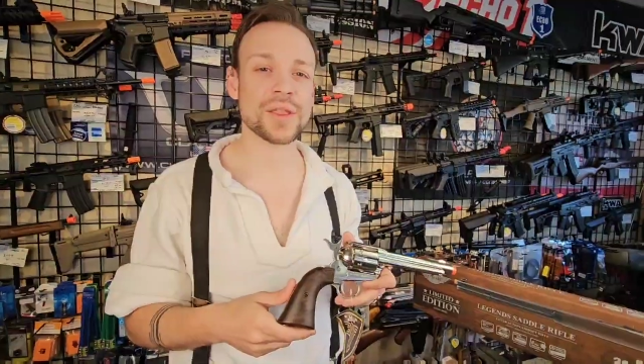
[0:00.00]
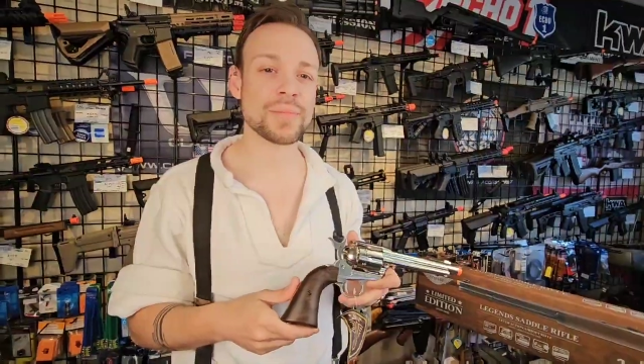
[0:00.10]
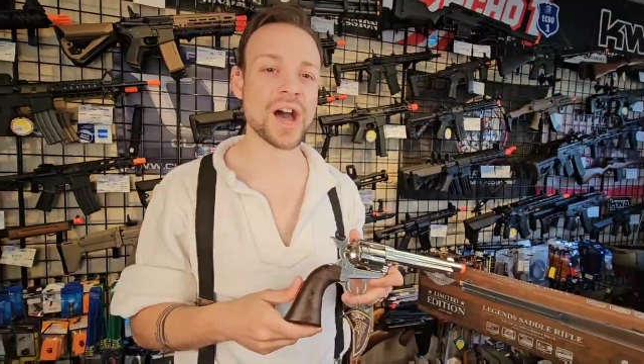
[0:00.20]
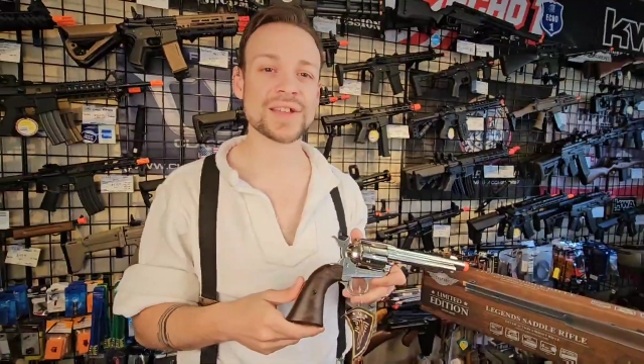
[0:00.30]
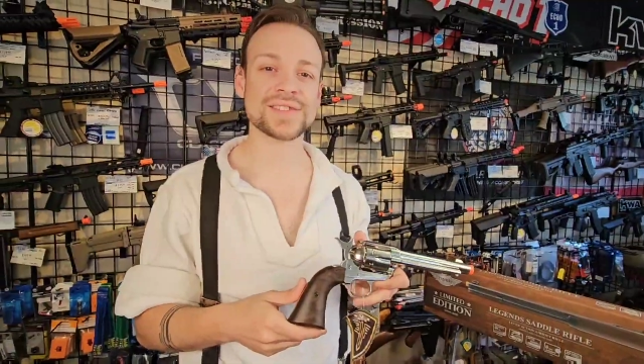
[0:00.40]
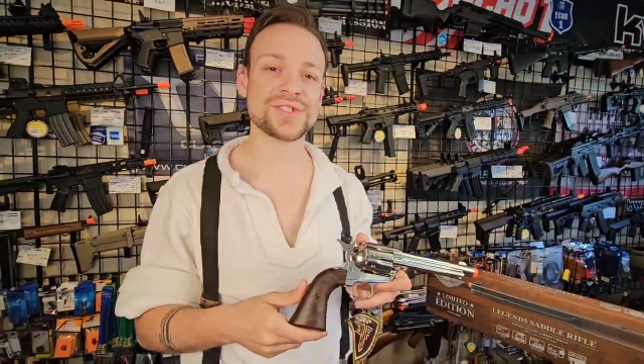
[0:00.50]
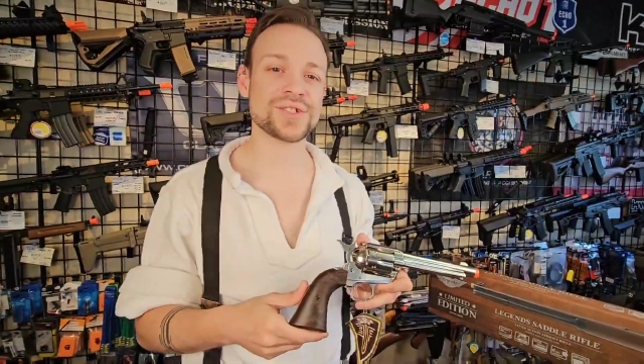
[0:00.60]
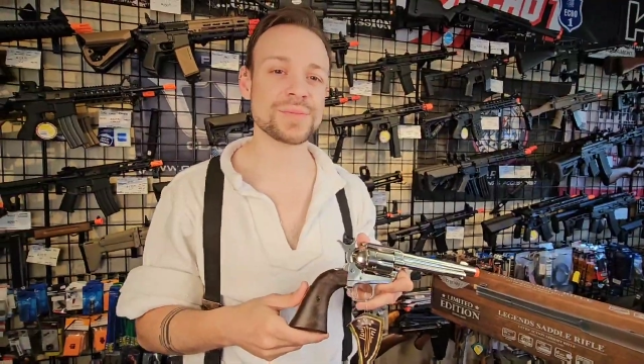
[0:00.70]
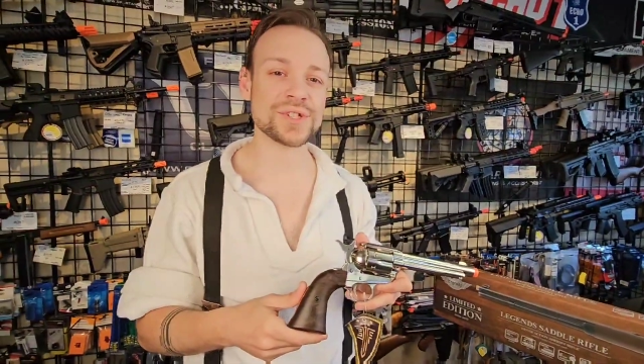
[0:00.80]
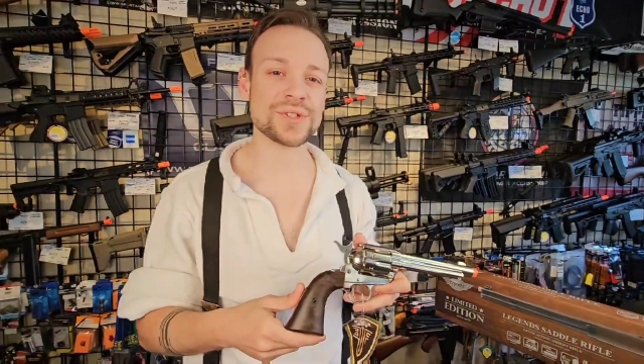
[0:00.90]
Out of the box, it
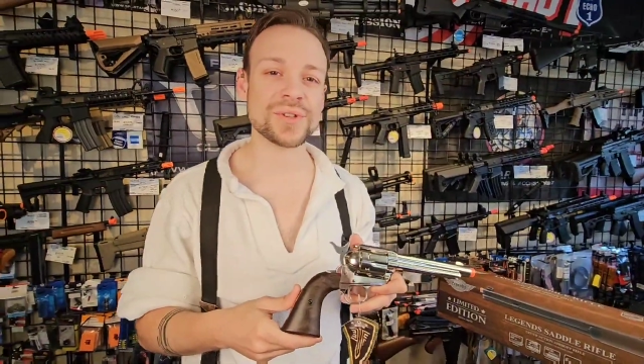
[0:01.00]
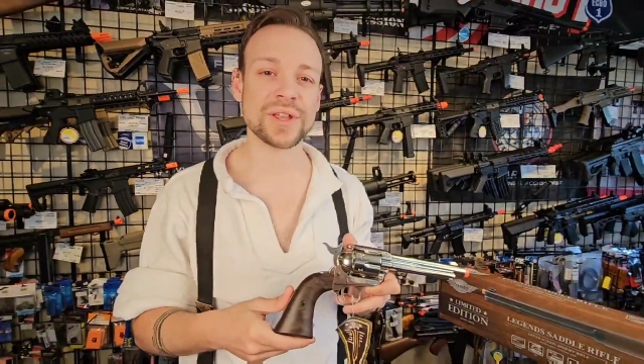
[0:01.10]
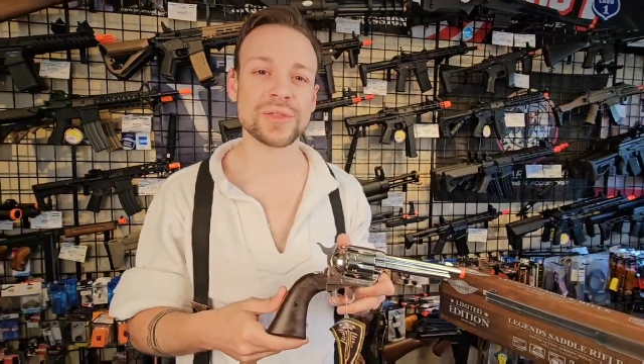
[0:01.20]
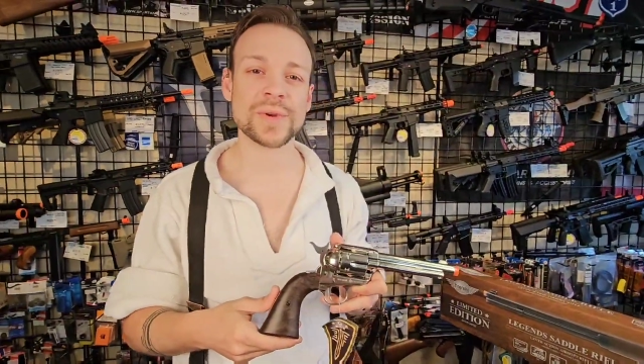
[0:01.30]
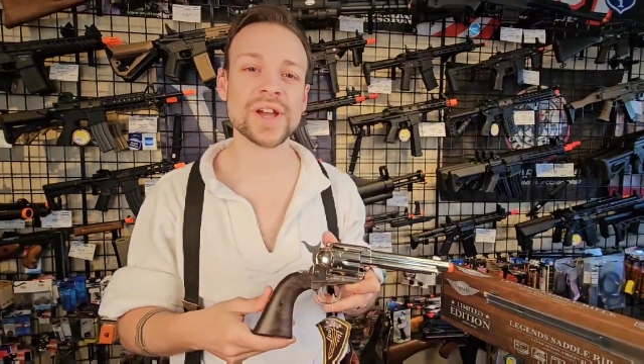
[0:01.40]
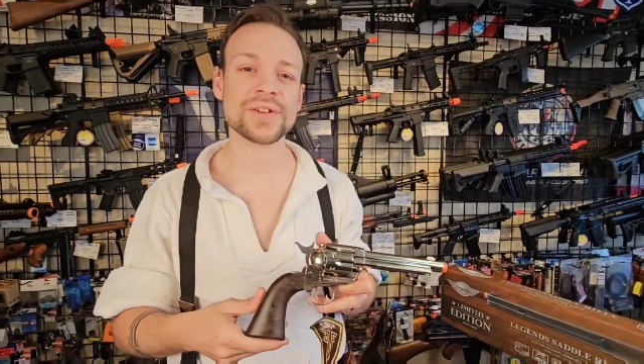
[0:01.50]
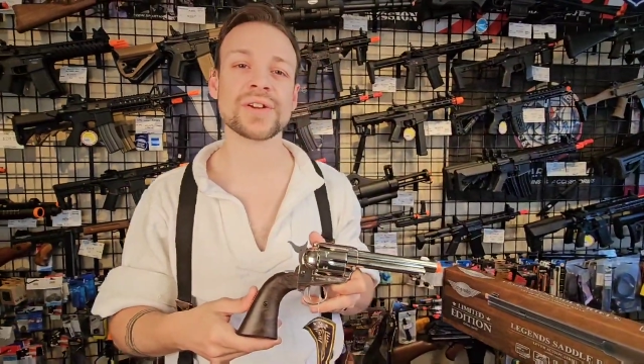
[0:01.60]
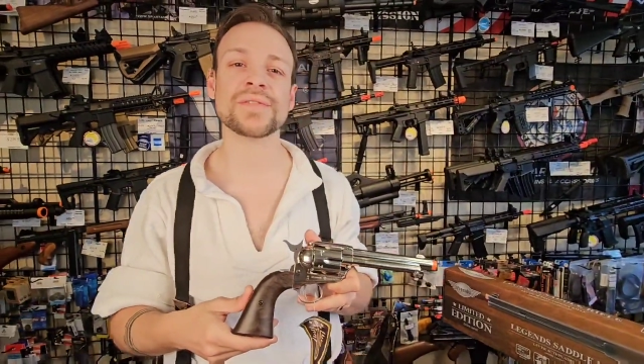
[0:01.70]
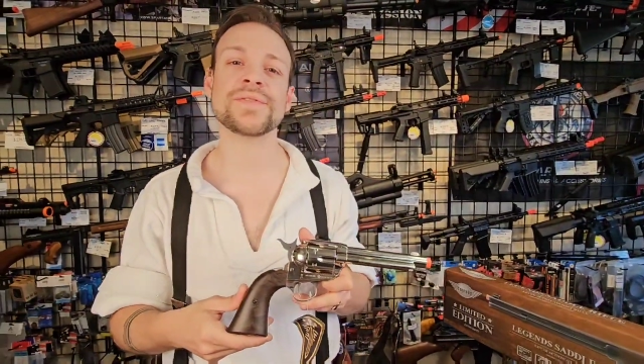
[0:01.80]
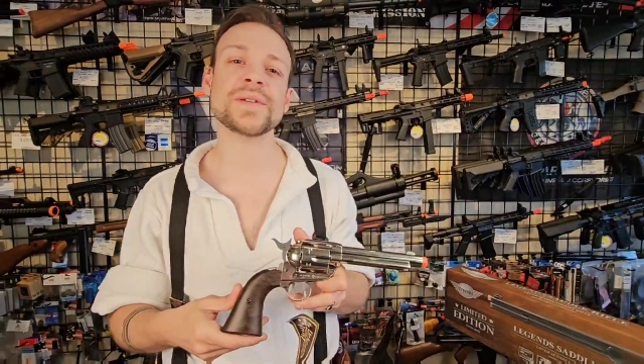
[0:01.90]
should be shooting
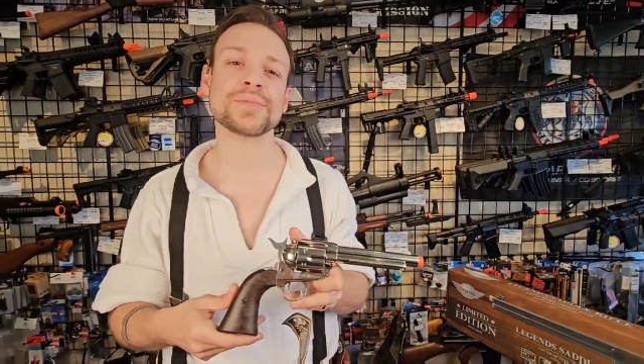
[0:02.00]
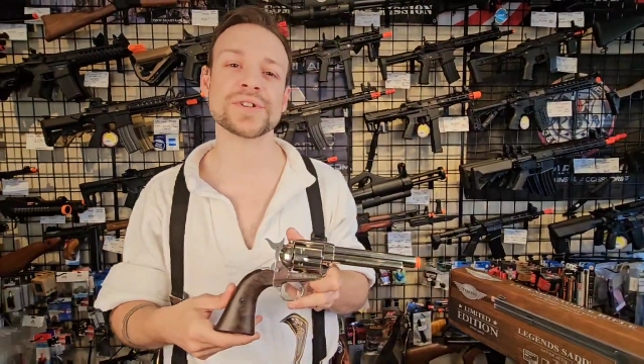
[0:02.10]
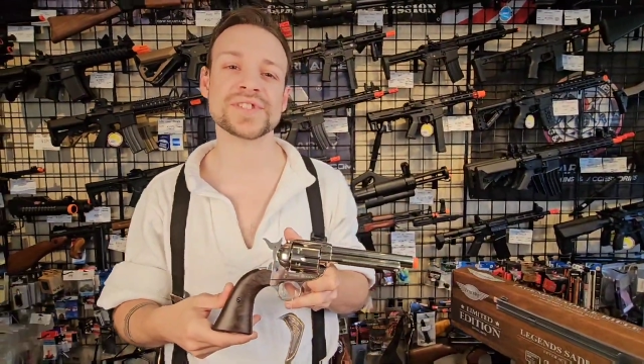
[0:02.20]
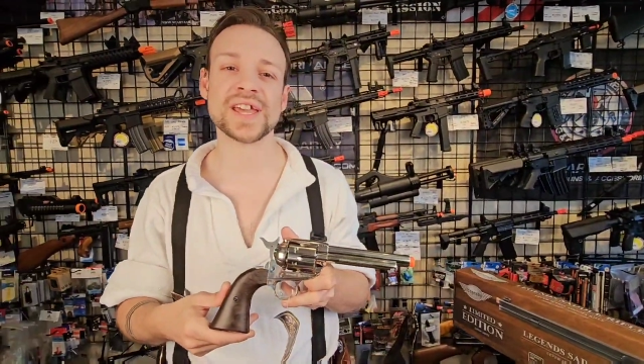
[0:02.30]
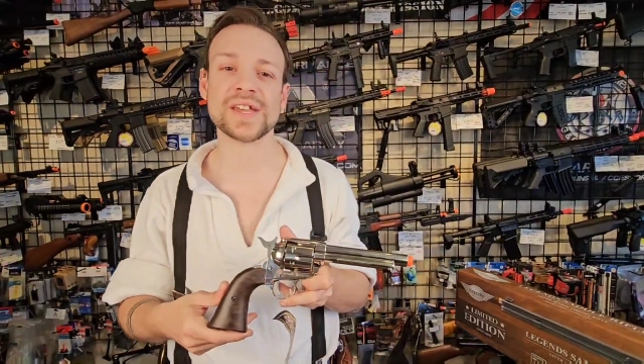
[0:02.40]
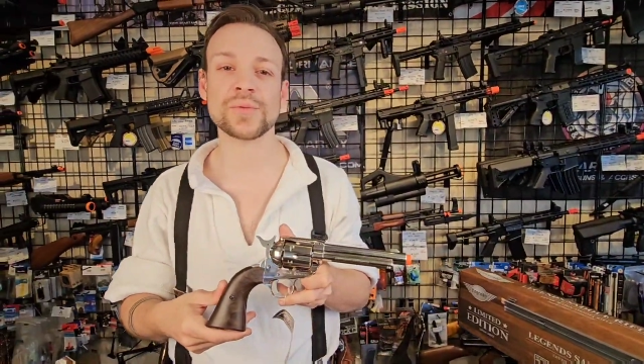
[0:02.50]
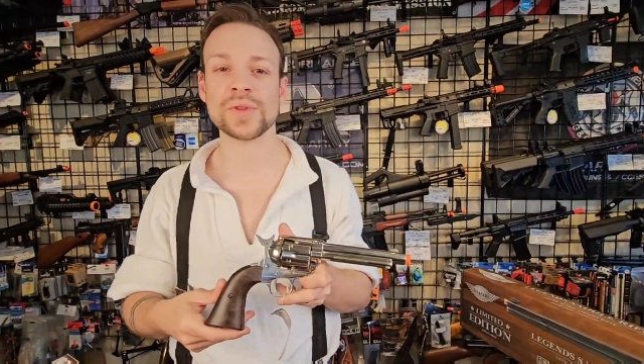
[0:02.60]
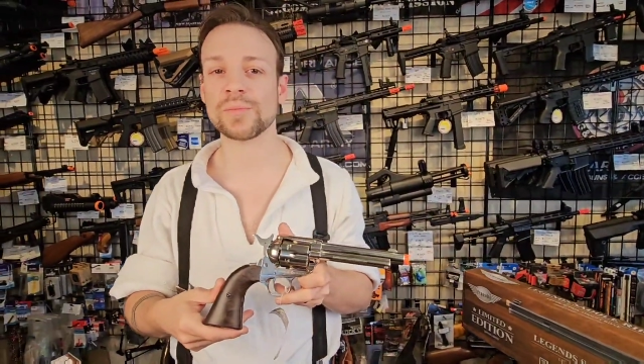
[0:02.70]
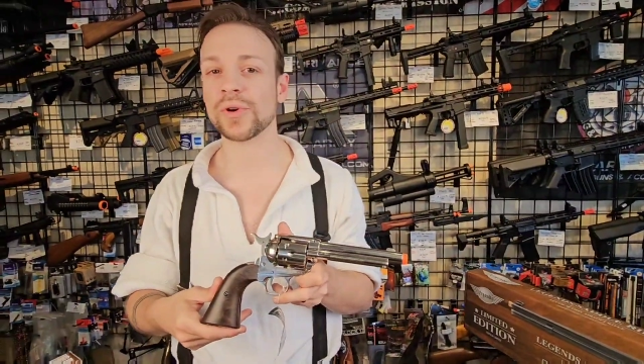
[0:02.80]
300 feet per second with